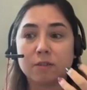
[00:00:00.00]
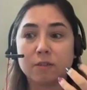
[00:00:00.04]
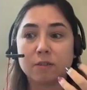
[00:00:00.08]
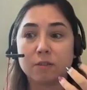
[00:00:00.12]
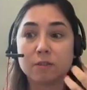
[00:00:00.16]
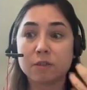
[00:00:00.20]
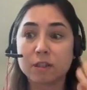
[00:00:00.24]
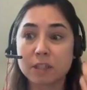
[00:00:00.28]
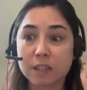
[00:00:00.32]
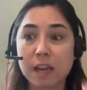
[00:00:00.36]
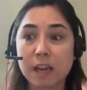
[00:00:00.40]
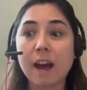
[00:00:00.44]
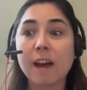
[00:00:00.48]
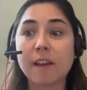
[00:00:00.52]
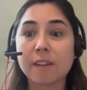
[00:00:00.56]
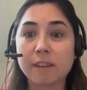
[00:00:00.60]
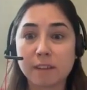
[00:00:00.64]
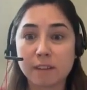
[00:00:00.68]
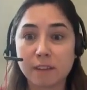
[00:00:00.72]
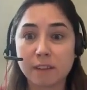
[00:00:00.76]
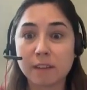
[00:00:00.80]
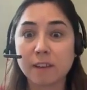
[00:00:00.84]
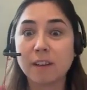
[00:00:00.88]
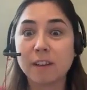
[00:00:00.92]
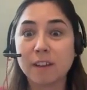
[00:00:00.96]
to
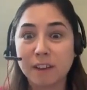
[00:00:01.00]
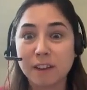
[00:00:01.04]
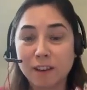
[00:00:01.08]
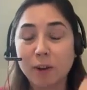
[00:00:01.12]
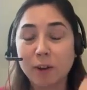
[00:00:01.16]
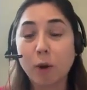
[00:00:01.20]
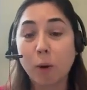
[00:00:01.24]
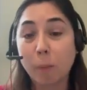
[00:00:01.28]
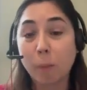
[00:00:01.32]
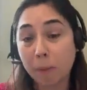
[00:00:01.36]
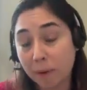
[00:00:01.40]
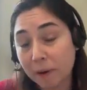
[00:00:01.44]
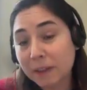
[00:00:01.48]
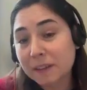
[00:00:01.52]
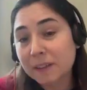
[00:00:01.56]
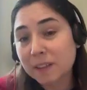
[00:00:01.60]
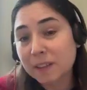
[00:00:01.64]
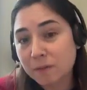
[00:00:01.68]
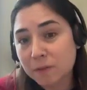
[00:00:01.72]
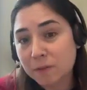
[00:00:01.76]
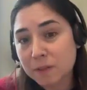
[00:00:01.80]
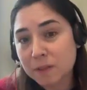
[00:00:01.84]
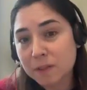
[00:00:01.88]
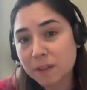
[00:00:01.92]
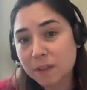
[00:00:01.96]
study
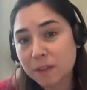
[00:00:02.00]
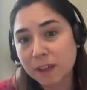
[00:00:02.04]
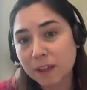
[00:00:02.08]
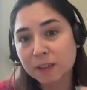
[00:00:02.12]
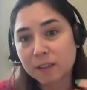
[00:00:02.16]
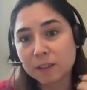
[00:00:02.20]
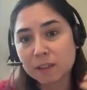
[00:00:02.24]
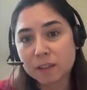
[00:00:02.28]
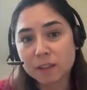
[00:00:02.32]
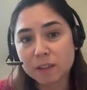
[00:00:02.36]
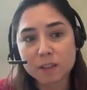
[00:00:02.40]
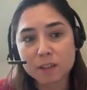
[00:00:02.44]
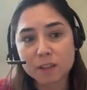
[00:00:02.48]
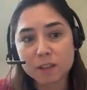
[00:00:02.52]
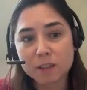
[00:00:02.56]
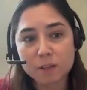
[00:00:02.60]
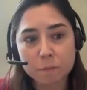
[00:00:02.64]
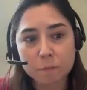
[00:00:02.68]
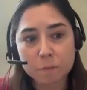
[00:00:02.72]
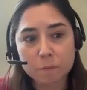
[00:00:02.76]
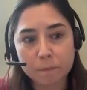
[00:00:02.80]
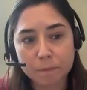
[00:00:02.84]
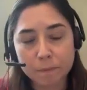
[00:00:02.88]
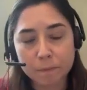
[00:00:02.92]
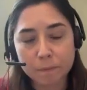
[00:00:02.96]
cooperatives and the
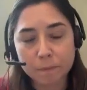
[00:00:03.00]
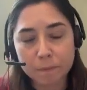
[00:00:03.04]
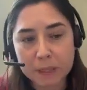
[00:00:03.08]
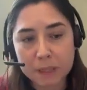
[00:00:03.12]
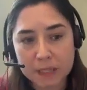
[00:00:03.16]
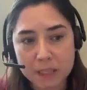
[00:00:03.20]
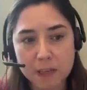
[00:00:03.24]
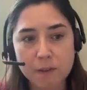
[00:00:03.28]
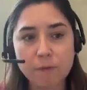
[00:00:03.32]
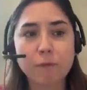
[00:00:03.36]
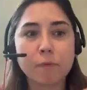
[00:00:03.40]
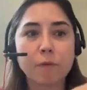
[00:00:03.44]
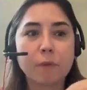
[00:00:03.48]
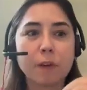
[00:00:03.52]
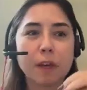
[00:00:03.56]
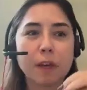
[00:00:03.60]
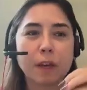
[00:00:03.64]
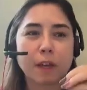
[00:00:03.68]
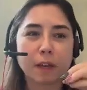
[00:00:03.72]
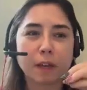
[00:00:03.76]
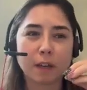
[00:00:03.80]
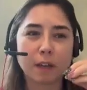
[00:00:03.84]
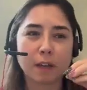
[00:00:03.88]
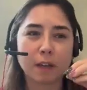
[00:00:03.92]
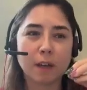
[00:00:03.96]

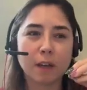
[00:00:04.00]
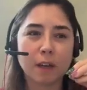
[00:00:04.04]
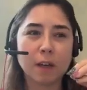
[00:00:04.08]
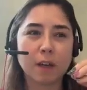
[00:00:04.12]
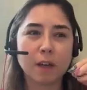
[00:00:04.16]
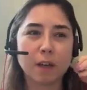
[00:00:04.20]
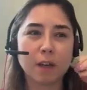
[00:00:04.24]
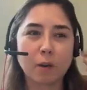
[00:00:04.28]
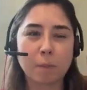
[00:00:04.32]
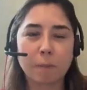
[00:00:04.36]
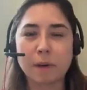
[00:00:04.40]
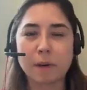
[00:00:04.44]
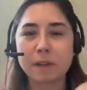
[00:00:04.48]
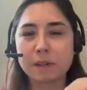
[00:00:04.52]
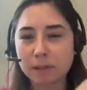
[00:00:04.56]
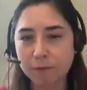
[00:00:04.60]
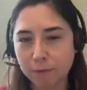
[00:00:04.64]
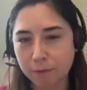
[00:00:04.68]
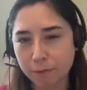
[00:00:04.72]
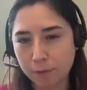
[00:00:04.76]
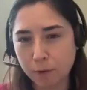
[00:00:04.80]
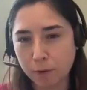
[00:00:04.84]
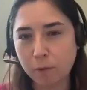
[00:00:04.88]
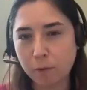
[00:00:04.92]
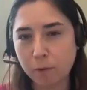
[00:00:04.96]
specific
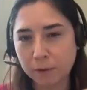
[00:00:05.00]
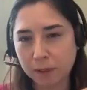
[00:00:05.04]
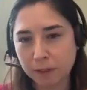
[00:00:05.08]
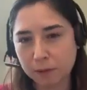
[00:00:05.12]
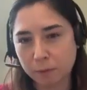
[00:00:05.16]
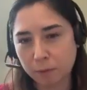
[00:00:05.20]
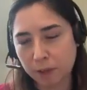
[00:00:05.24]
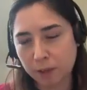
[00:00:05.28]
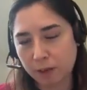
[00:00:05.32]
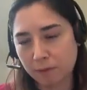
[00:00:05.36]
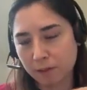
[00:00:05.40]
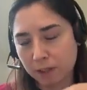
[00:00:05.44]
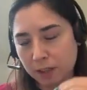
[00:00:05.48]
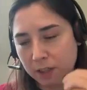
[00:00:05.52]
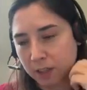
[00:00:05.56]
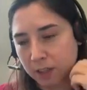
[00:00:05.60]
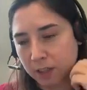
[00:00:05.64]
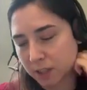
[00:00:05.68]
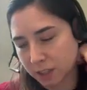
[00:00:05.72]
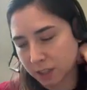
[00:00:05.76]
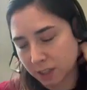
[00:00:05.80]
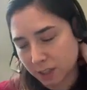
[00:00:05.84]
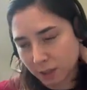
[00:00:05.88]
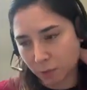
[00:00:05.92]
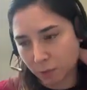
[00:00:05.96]
cooperative form that we have in
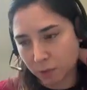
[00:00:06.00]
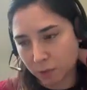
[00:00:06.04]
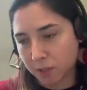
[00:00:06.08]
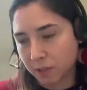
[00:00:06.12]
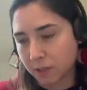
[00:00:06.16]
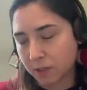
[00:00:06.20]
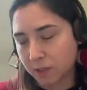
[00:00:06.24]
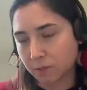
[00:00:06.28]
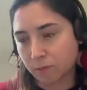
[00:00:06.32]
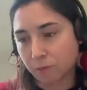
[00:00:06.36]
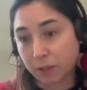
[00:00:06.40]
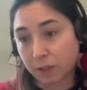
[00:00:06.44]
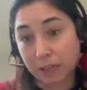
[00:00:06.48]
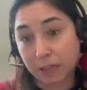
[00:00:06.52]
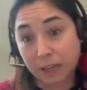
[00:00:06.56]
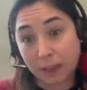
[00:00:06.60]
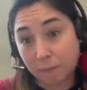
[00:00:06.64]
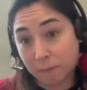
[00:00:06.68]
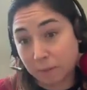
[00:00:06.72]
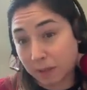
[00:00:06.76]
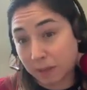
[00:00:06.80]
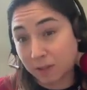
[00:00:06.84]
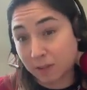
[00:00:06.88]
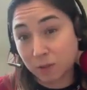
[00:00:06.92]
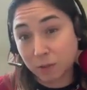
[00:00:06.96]
Argentina, which is
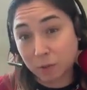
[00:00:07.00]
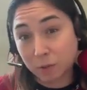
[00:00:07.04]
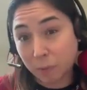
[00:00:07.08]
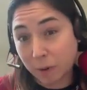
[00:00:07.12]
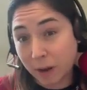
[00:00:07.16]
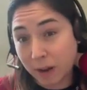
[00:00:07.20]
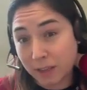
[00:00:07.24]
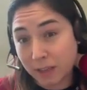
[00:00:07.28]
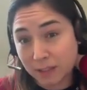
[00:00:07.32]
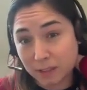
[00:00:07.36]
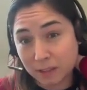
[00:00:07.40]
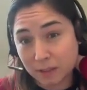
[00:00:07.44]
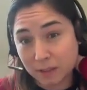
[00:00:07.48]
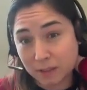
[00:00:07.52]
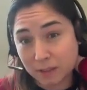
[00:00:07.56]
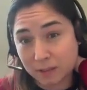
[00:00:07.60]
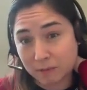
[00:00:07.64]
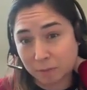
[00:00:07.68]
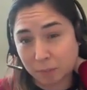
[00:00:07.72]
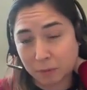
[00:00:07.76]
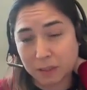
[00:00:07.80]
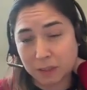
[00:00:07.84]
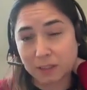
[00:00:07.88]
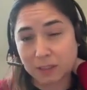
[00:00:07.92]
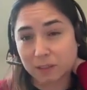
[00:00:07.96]
reclaimed enterprises,
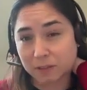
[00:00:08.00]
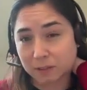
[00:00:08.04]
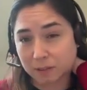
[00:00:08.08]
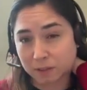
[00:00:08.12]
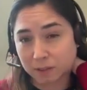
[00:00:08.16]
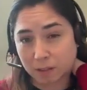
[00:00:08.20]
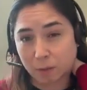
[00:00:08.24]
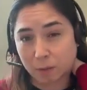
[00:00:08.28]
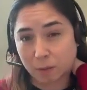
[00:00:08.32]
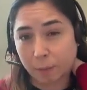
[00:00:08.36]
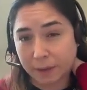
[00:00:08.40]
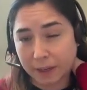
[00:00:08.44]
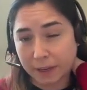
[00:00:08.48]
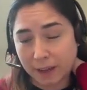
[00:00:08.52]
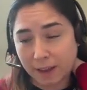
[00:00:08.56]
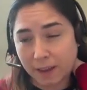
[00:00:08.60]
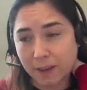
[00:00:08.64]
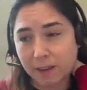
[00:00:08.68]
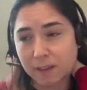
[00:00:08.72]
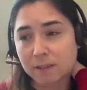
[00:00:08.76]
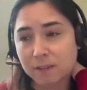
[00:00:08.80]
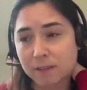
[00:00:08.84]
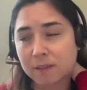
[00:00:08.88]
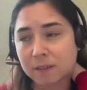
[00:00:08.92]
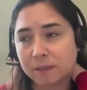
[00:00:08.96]
empresas
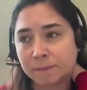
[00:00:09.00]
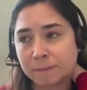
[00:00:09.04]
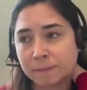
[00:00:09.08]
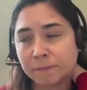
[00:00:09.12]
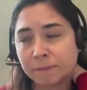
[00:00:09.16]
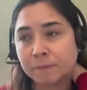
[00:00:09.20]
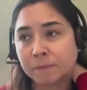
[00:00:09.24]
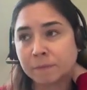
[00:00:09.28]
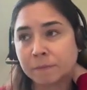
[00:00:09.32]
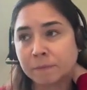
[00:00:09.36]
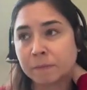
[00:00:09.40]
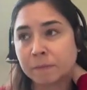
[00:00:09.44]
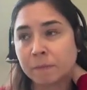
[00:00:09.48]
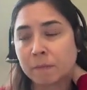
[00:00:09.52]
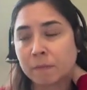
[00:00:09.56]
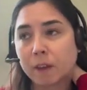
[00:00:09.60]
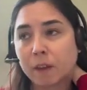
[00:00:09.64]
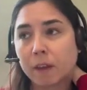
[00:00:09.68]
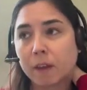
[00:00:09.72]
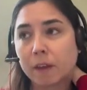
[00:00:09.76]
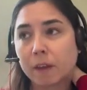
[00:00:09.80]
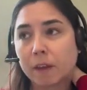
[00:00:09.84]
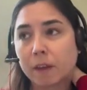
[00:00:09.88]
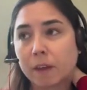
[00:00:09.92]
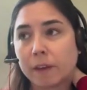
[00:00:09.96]
recuperadas.
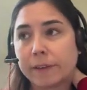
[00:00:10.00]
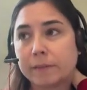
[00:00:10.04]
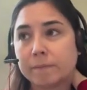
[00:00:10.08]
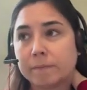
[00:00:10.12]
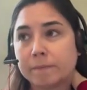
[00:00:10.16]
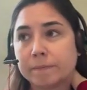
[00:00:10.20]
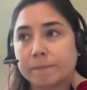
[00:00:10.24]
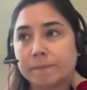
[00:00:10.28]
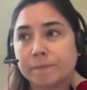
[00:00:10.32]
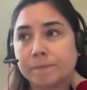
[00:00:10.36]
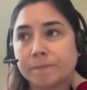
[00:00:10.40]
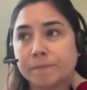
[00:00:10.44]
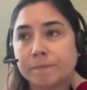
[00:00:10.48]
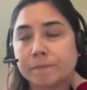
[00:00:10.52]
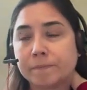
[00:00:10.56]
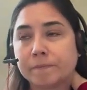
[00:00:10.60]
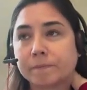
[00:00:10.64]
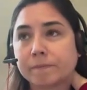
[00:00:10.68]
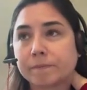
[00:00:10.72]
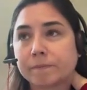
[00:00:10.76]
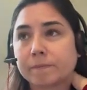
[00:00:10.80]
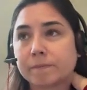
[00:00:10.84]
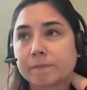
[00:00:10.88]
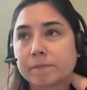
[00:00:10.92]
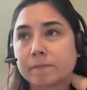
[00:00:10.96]

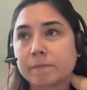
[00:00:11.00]
Um,